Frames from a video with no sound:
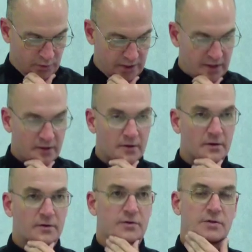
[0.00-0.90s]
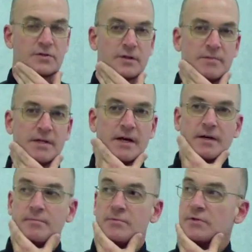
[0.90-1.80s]
we hear
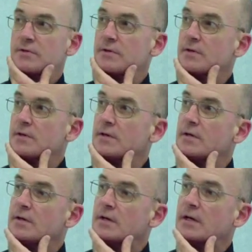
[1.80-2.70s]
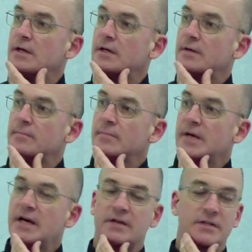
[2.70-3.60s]
sometimes,
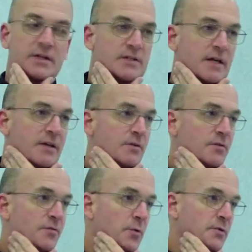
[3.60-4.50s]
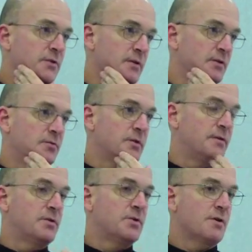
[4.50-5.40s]
as I said, in the 4th century,
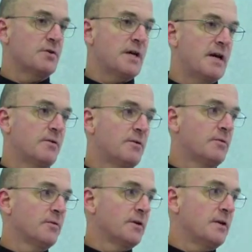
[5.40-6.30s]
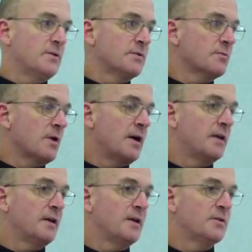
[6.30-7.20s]
the church had all these
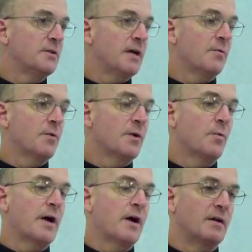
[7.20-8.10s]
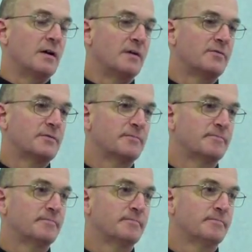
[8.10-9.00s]
writings that they were aware of.
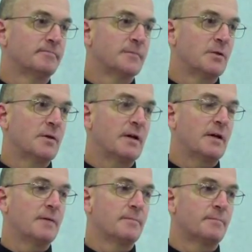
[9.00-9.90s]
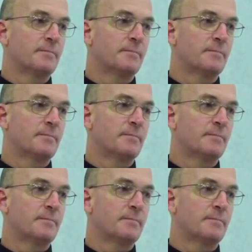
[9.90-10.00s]
Okay?